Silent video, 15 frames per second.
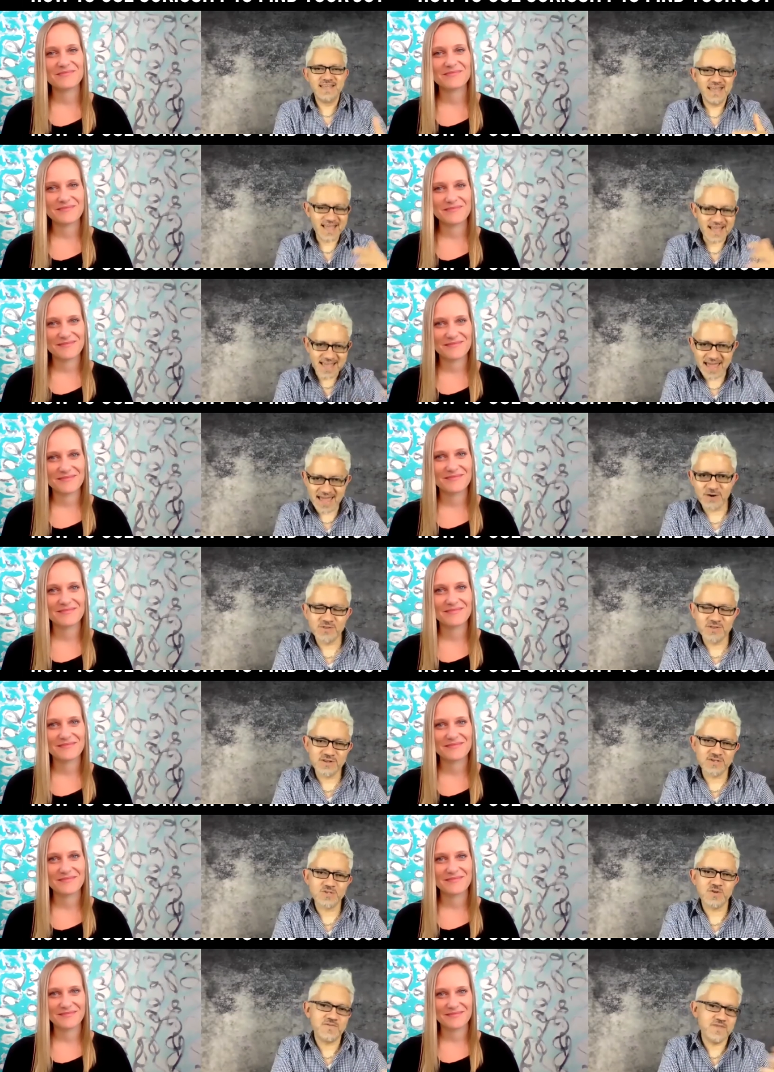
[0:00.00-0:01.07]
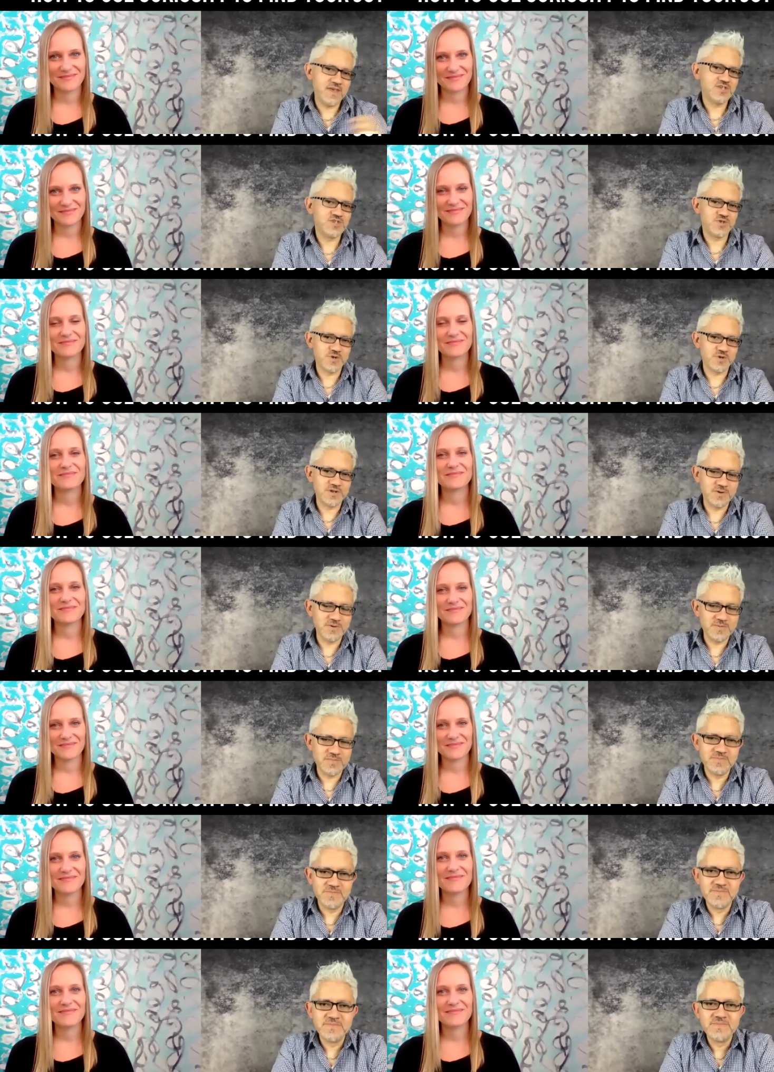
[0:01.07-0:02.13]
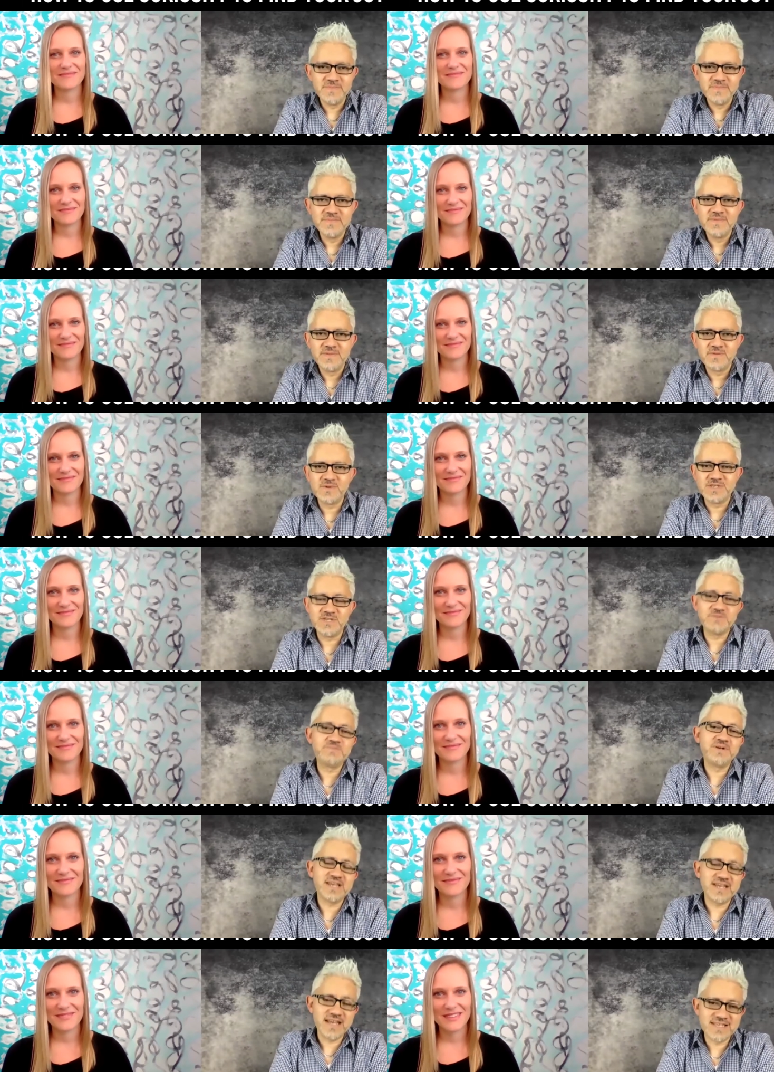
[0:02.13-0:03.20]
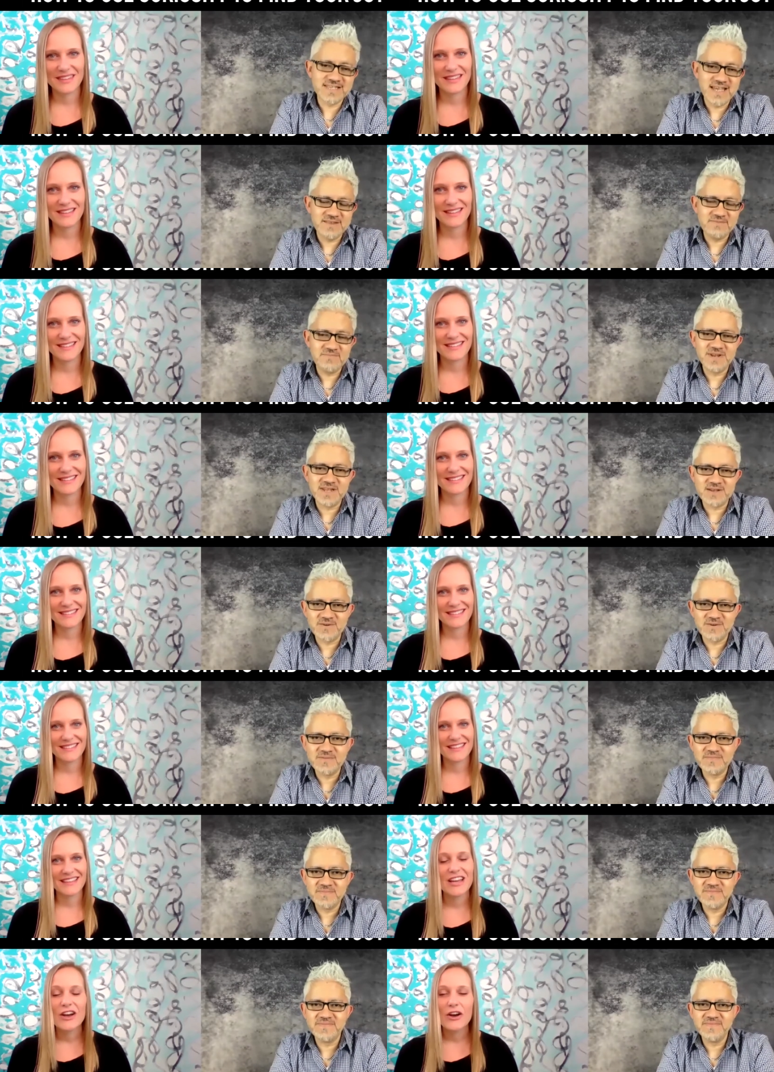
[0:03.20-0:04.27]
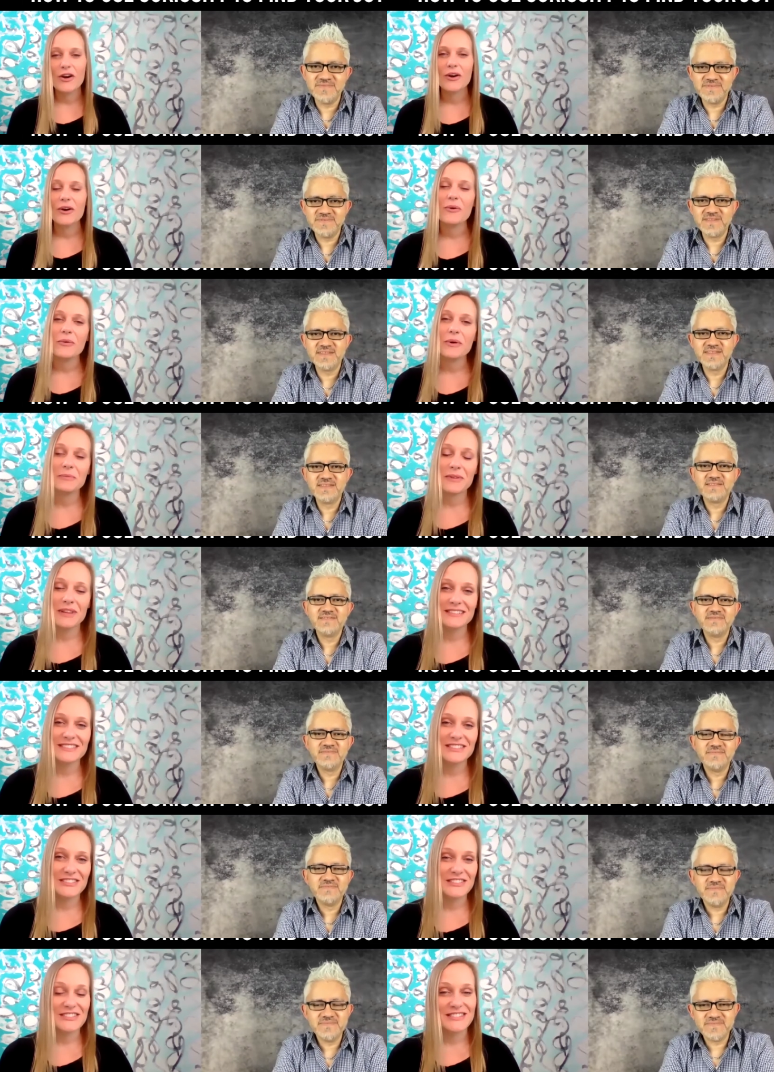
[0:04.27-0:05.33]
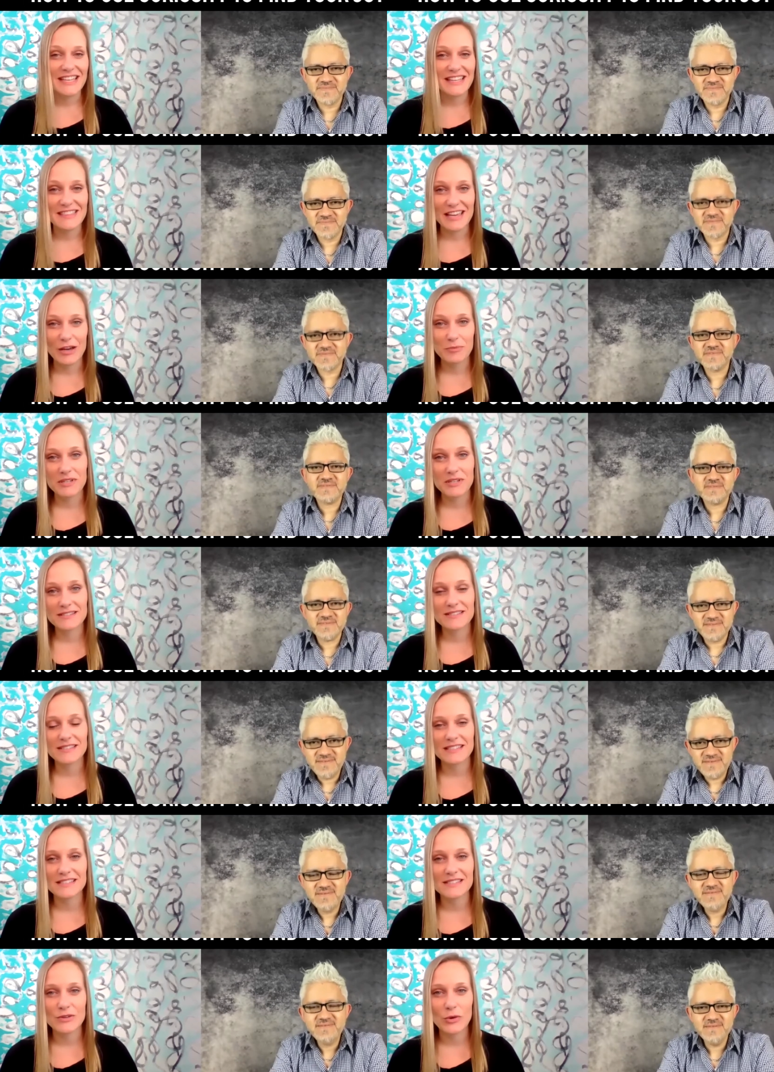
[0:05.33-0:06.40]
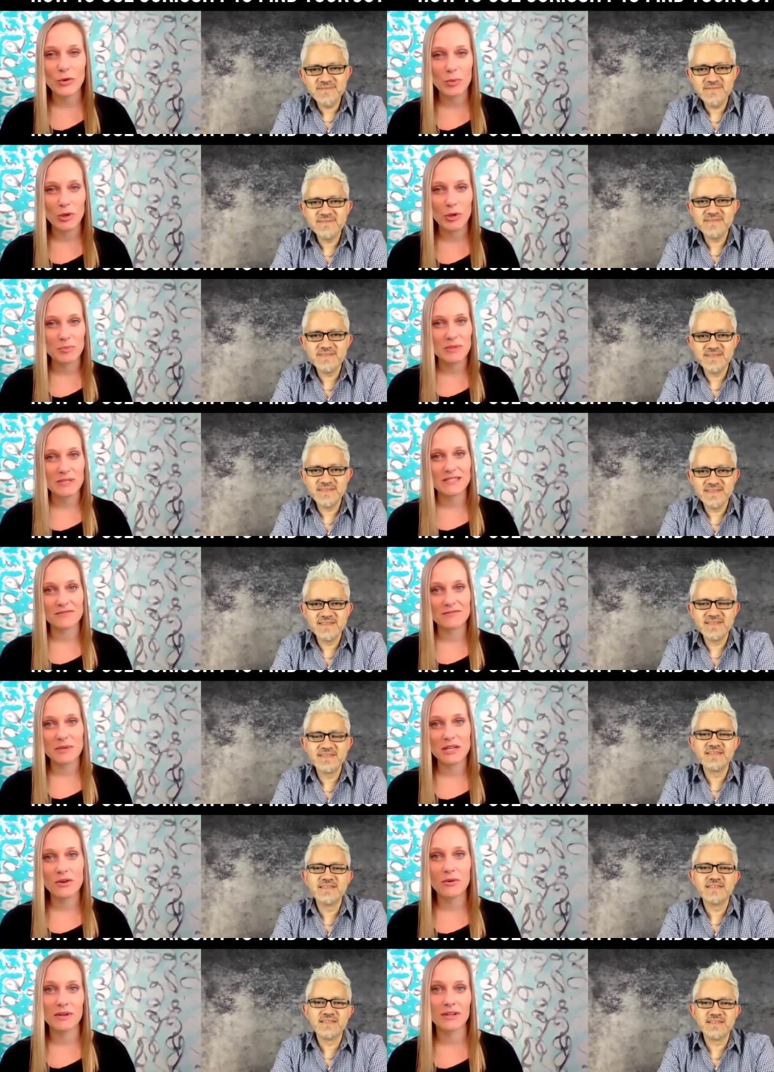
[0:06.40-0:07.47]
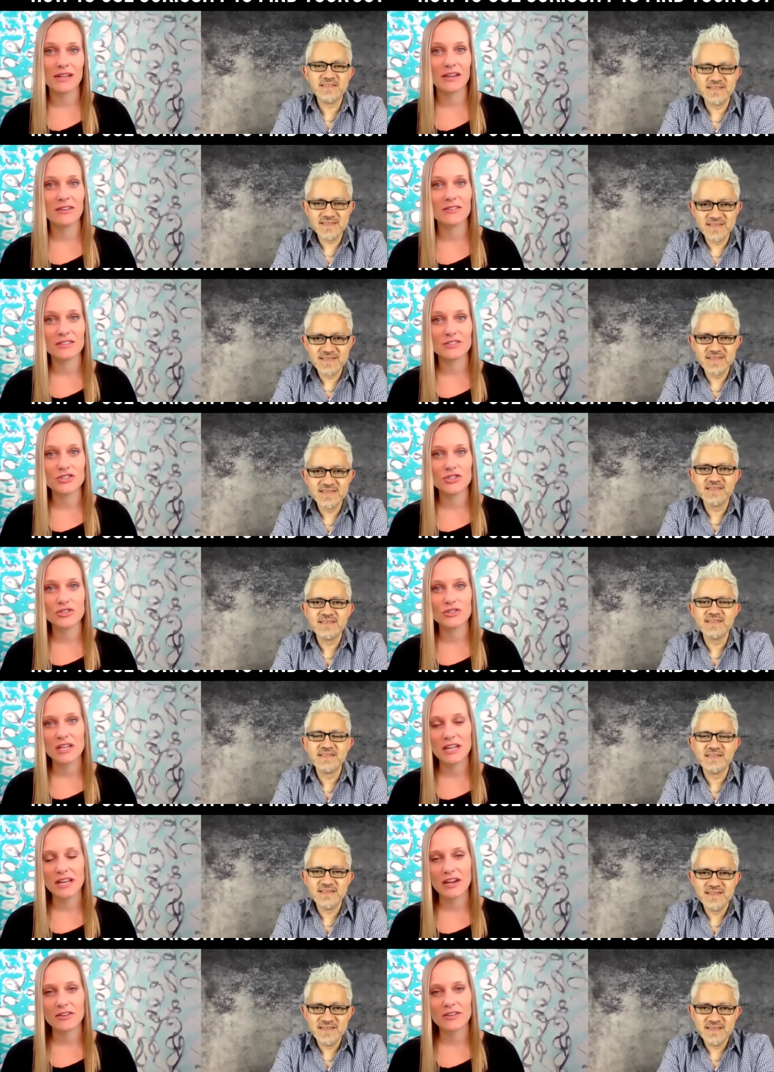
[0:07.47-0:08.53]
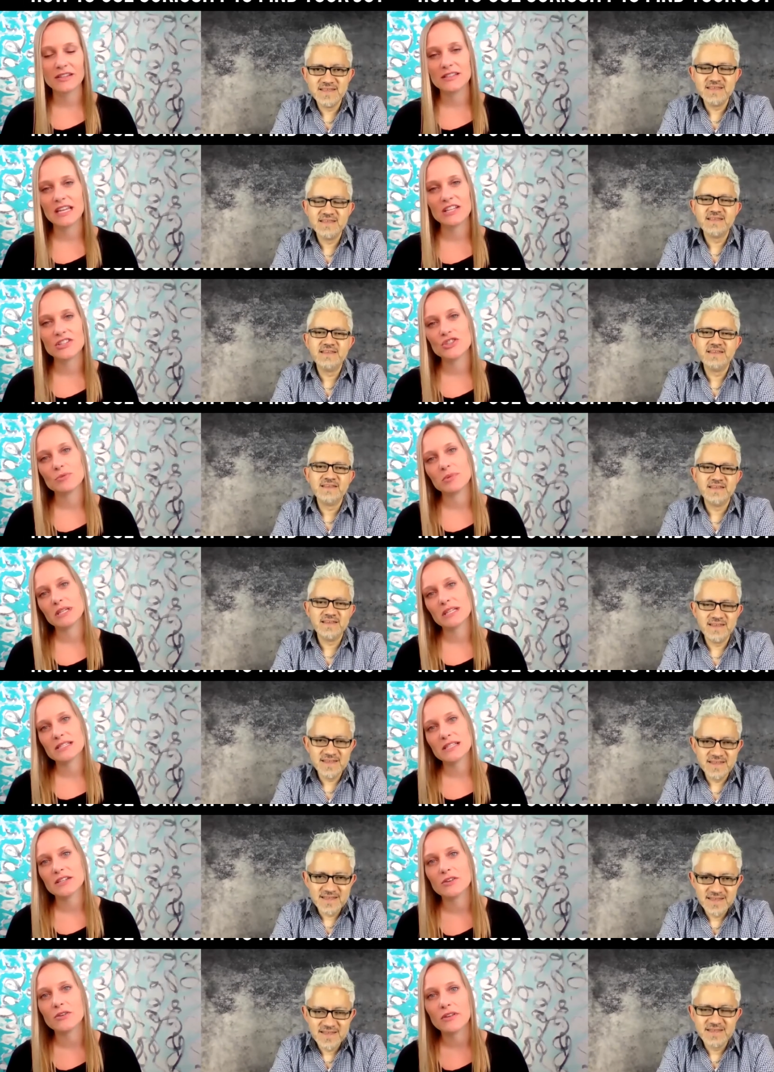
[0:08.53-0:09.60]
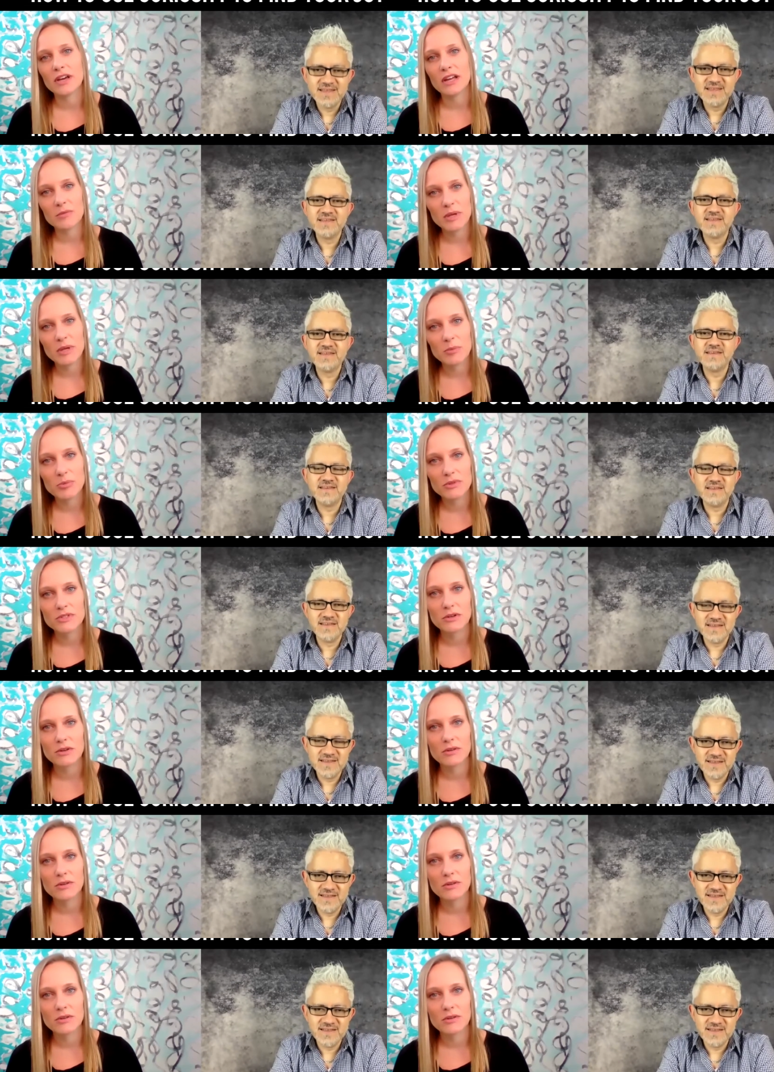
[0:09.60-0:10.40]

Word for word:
Speaker 1: encounters of nature, you know, which is pretty exciting, pretty cool.
Speaker 2: Well, I'm glad to hear you say that because that's the whole purpose of me going out and shooting out in nature because I know a lot of people don't